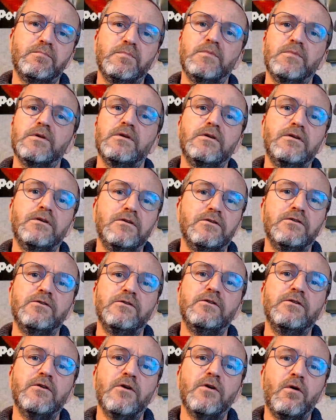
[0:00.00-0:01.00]
the
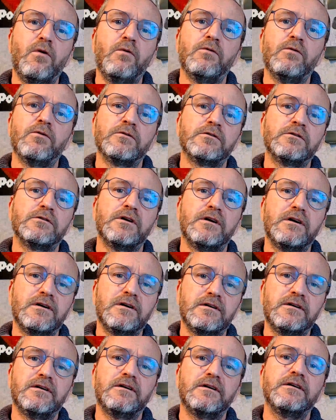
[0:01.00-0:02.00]
lower
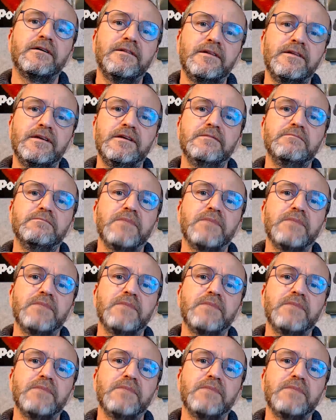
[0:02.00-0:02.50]
are the